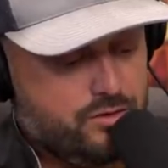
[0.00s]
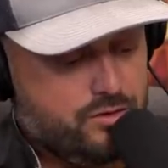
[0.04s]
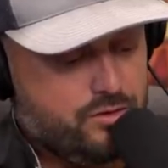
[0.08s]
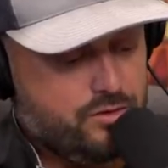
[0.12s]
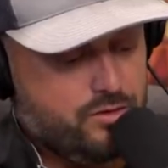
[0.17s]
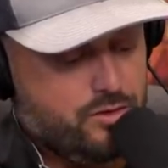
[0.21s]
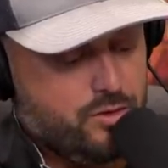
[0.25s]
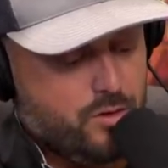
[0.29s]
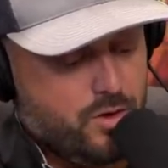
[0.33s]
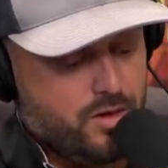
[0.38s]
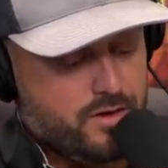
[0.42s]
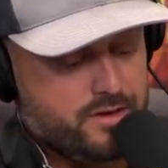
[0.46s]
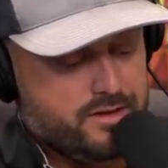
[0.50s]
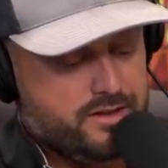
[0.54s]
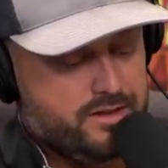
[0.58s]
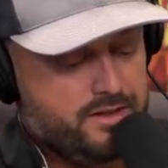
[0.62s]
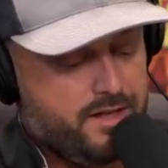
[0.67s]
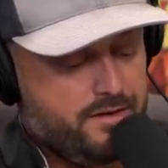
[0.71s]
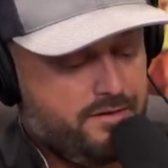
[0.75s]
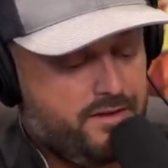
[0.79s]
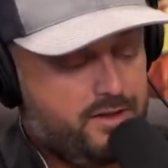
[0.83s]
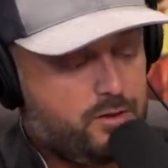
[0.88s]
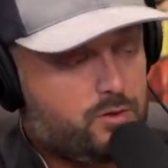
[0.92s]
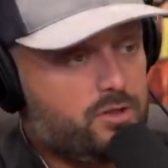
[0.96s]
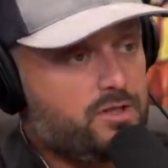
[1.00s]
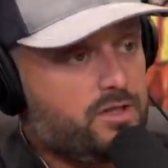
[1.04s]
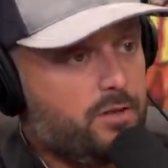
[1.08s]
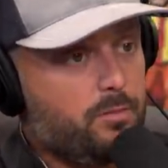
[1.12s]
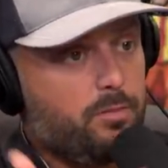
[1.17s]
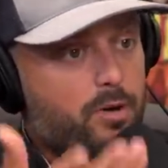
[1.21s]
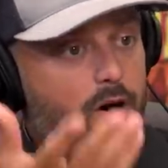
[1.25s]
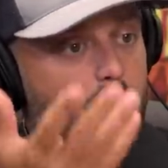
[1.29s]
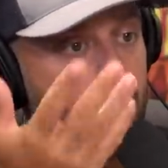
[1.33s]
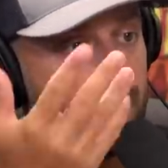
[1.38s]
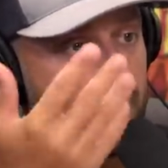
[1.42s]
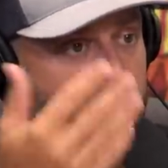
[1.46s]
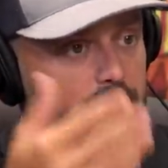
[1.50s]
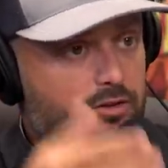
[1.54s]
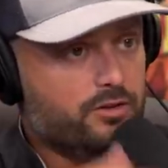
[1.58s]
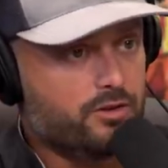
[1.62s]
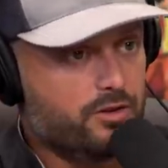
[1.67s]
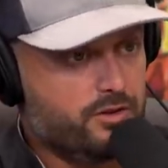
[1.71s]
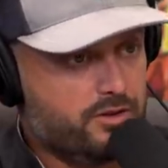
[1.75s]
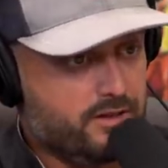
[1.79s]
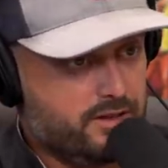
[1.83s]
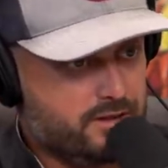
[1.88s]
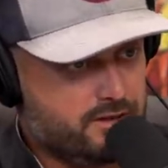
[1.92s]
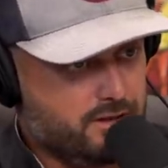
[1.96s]
do all this stuff. This was the Paul Allen
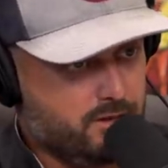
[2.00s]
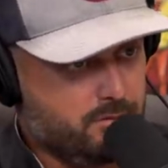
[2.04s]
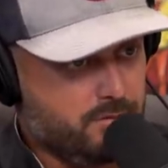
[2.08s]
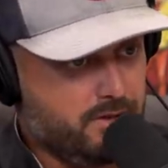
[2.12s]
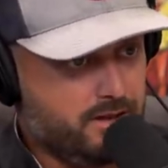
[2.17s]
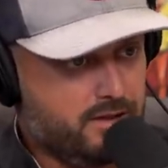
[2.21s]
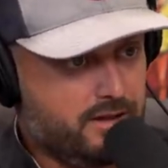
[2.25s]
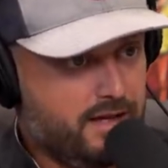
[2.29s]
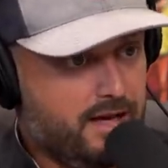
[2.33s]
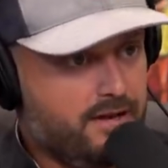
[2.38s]
cruise I was talking about.